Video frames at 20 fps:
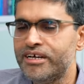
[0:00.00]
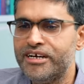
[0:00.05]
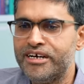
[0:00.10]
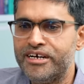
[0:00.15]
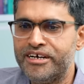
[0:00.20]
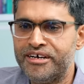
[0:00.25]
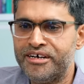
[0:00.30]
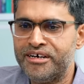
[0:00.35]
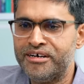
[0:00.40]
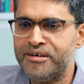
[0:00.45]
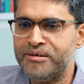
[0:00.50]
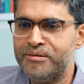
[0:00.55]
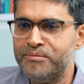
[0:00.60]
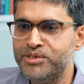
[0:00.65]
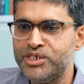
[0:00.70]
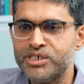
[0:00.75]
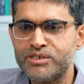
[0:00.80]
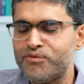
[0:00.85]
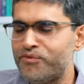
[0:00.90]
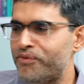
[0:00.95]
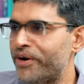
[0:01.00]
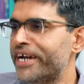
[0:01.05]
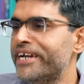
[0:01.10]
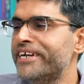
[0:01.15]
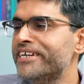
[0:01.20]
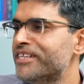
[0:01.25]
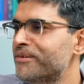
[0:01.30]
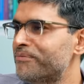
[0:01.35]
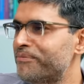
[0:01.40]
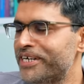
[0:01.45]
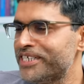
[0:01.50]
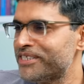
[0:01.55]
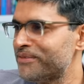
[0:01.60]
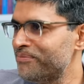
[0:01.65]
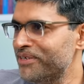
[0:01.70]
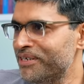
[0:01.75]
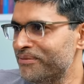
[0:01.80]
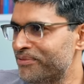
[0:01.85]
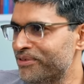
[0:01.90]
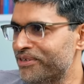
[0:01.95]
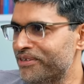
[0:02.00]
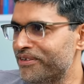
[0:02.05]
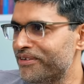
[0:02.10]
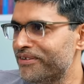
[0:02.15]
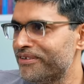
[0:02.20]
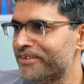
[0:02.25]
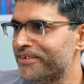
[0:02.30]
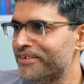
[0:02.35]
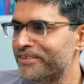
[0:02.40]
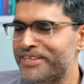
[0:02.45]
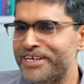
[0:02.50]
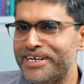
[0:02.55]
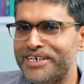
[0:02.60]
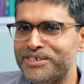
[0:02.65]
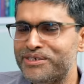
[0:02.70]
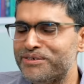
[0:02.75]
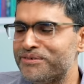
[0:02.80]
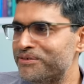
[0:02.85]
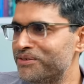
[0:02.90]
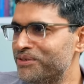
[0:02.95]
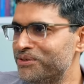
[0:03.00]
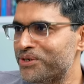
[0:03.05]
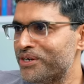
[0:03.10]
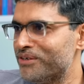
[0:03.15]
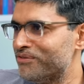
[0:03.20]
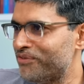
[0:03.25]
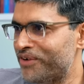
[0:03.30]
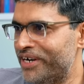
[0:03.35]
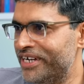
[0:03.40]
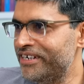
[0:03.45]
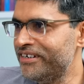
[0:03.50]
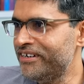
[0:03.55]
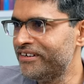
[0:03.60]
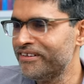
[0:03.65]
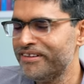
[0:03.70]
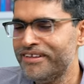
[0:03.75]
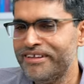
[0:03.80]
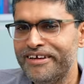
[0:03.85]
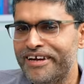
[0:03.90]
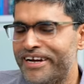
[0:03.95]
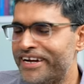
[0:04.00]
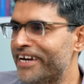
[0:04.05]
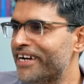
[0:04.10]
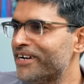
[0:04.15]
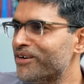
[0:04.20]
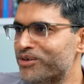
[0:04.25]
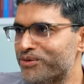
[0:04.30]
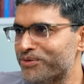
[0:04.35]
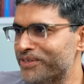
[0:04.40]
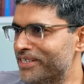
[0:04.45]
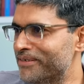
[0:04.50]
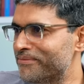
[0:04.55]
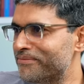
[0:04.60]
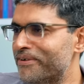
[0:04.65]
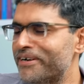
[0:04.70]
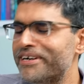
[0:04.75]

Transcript: Uh, just find the best people that you can find yeah. and hang out with them.